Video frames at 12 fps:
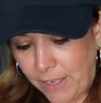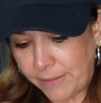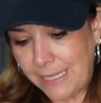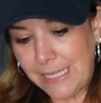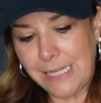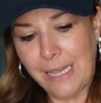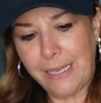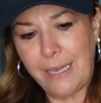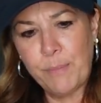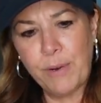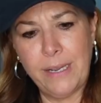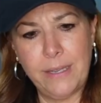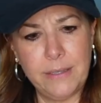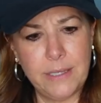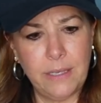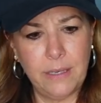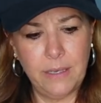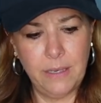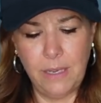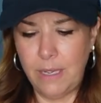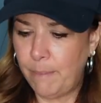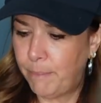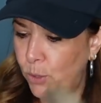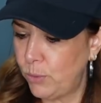got these Lucky Brand
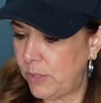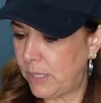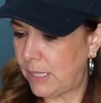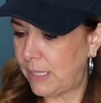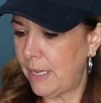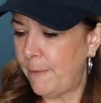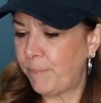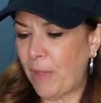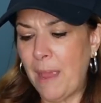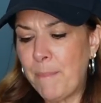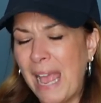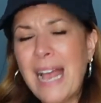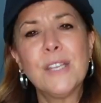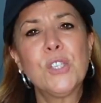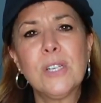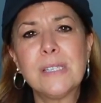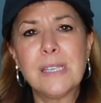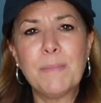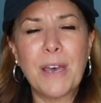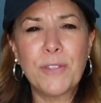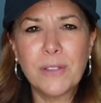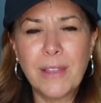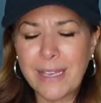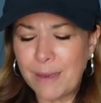boots. I passed on some
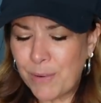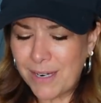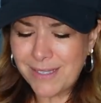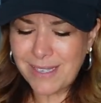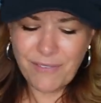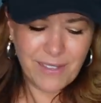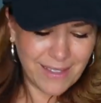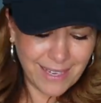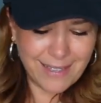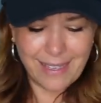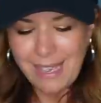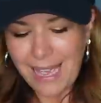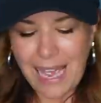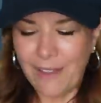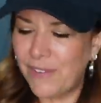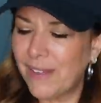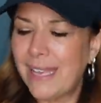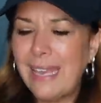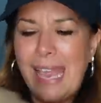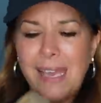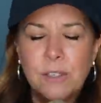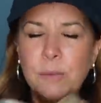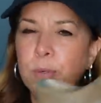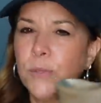other Lucky Brands. I feel like I feel like
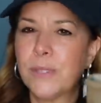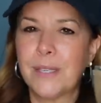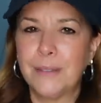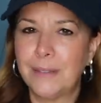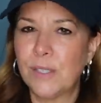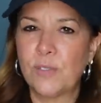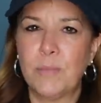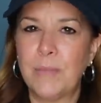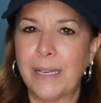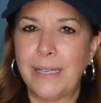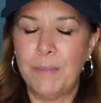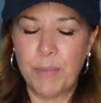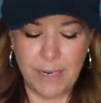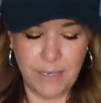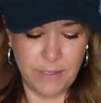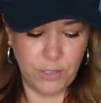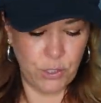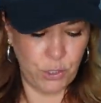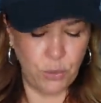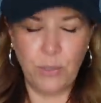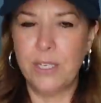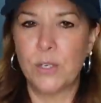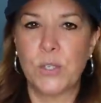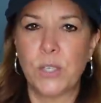ankle boots like this from Lucky Brand two
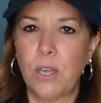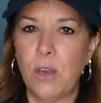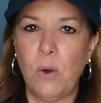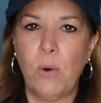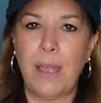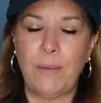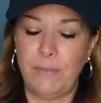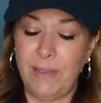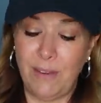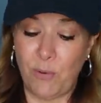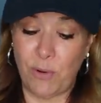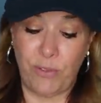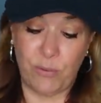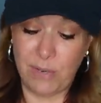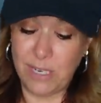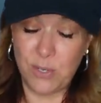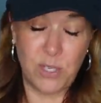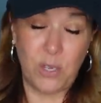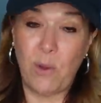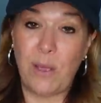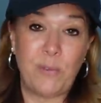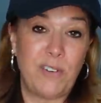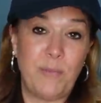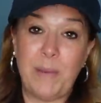years ago I or three years ago,
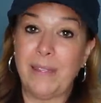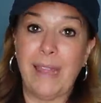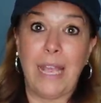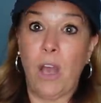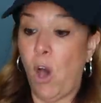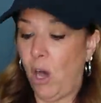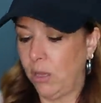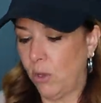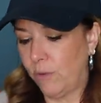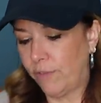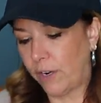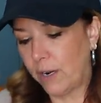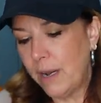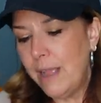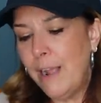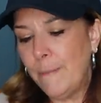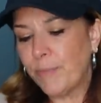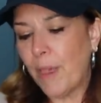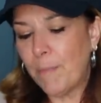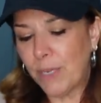I would have been like all over. I'm